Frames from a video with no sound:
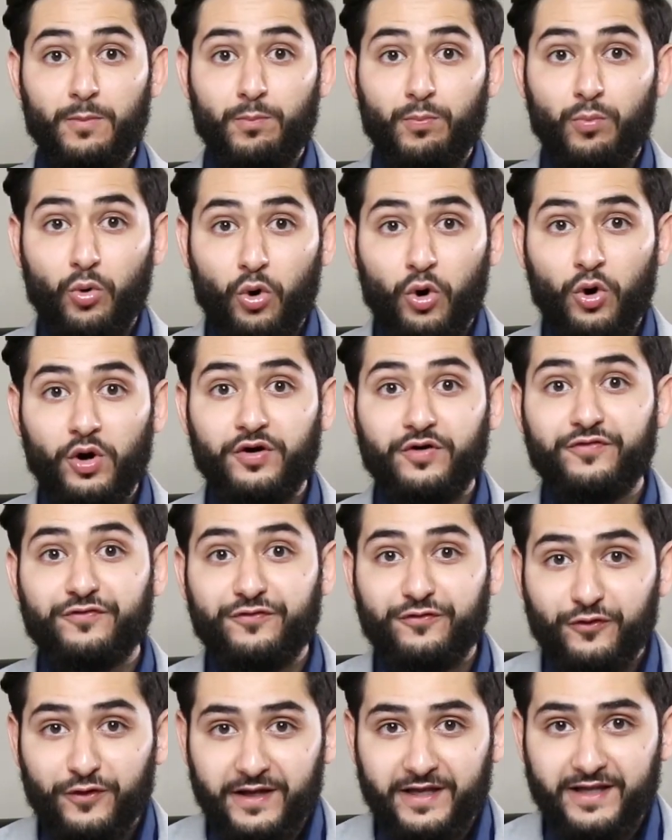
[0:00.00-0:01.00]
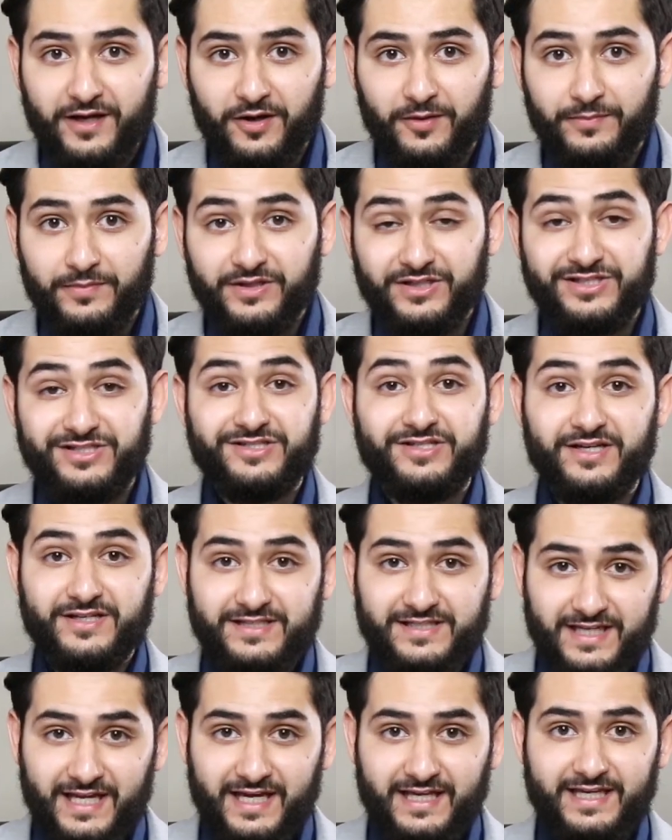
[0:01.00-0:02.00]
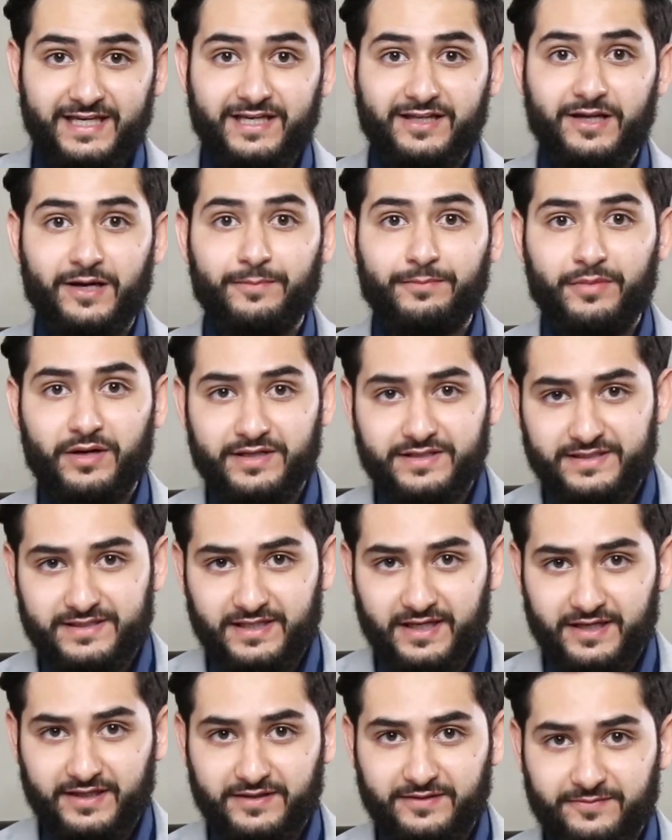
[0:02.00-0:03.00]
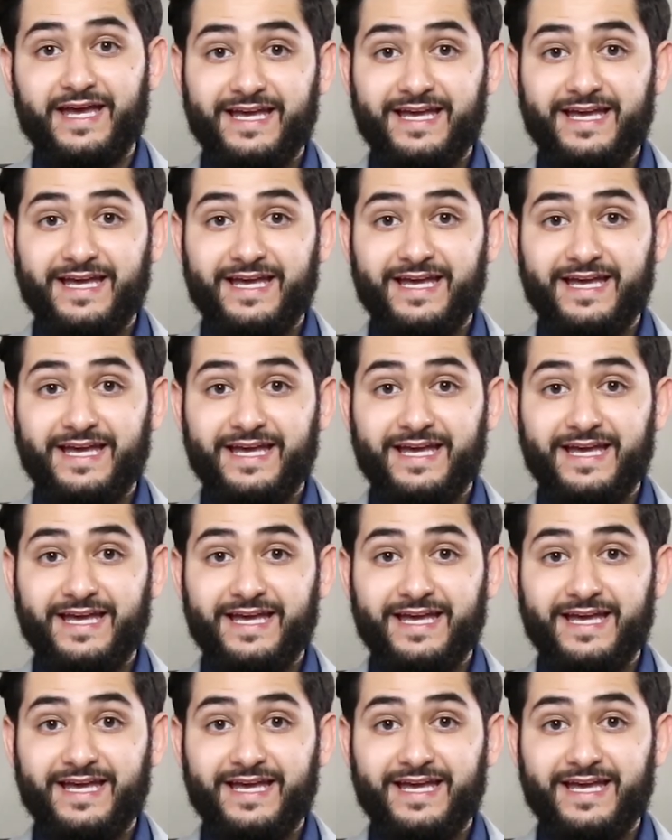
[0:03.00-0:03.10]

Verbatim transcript: More freedom just like Elon Musk said.